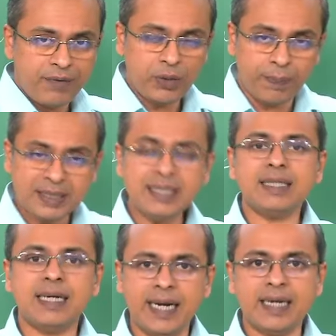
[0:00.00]
you present
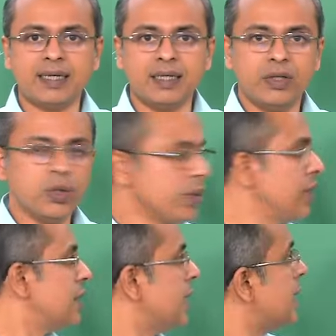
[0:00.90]
the data, you are going
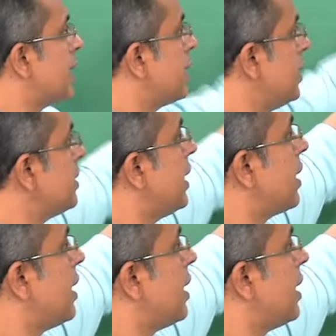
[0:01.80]
to say that this data